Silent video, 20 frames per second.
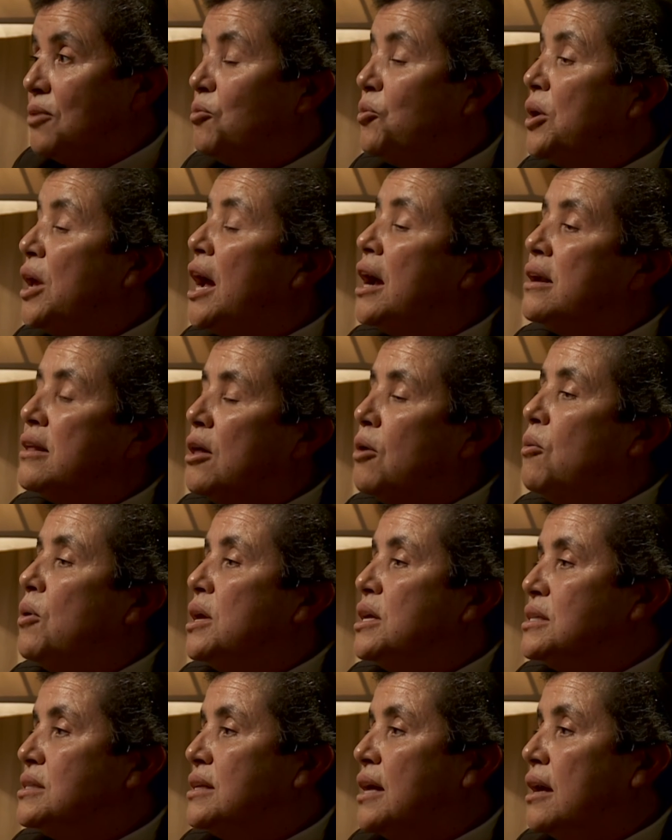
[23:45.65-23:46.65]
And we are the
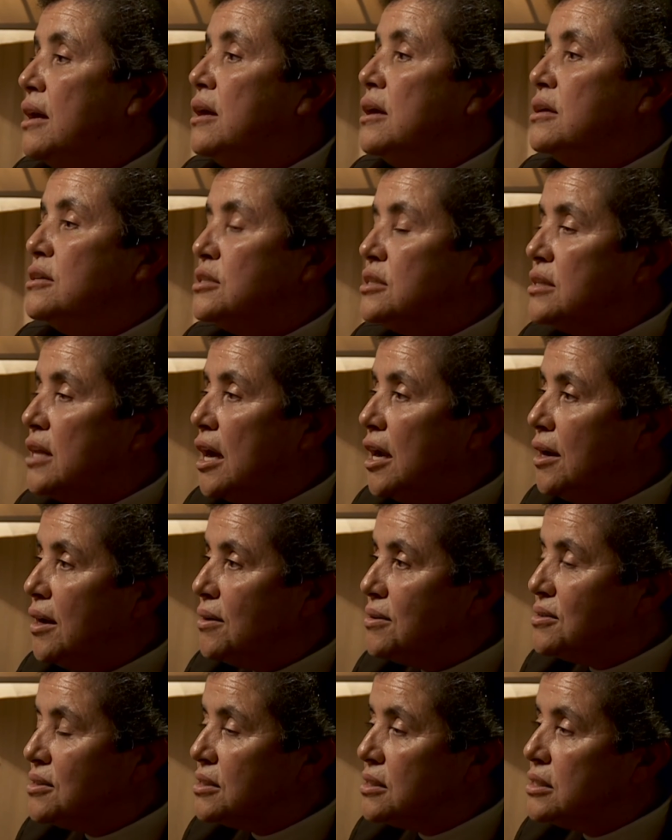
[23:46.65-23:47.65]
ones that start
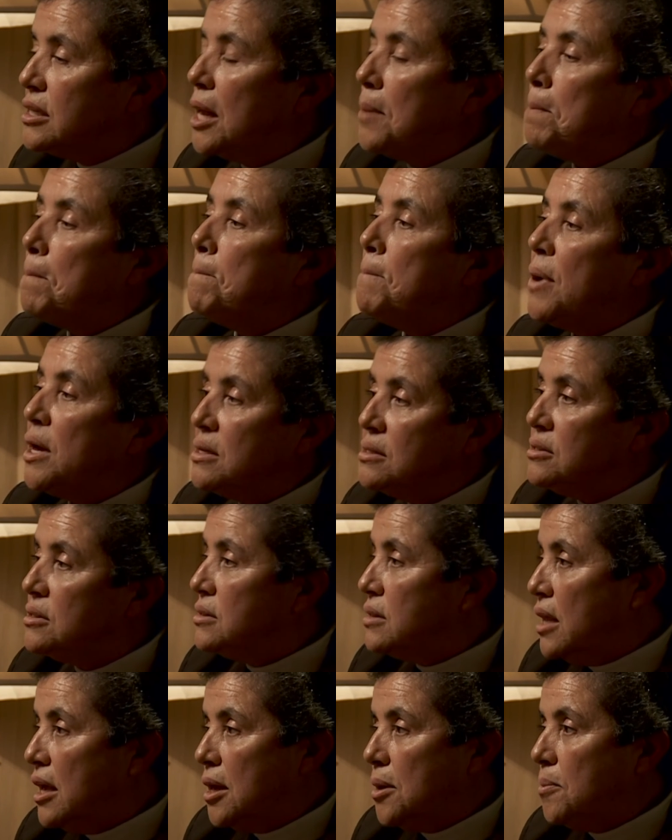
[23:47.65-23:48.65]
step by
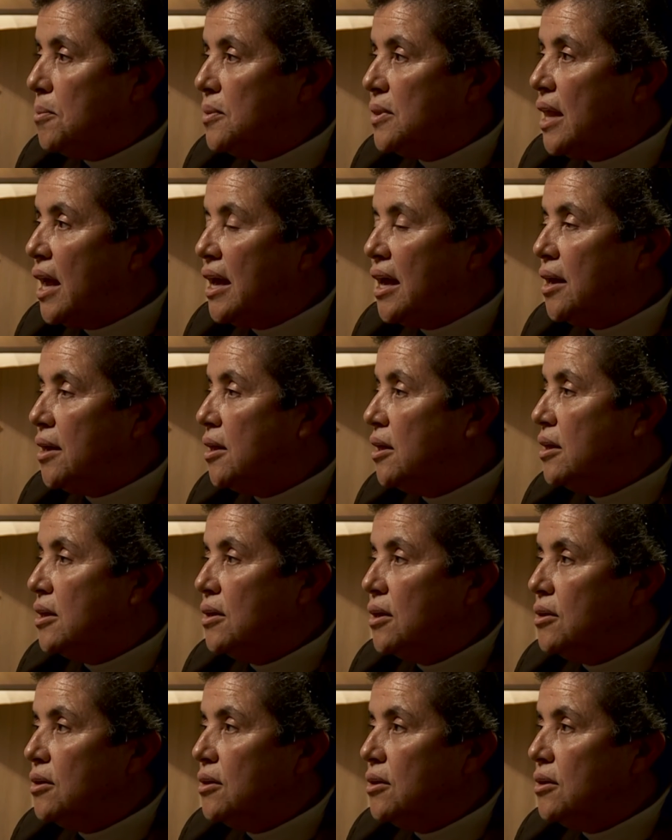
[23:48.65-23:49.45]
step, not